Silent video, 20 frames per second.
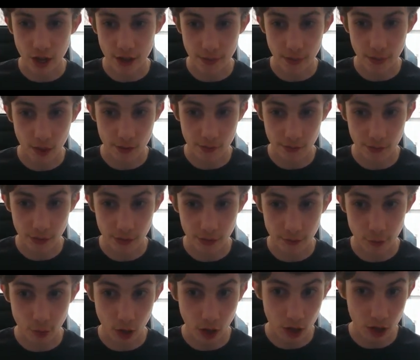like the
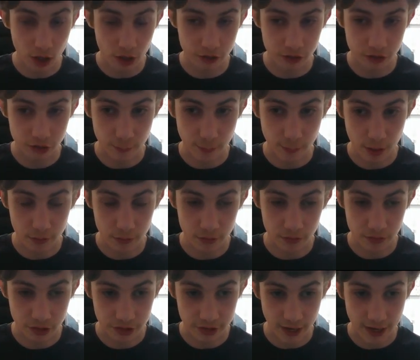your hardest
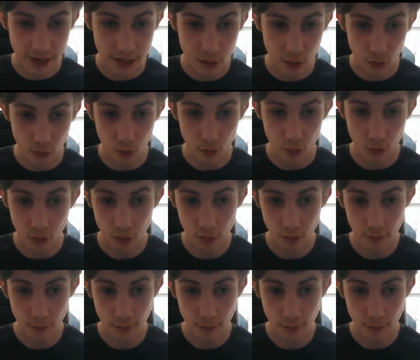opponent today, or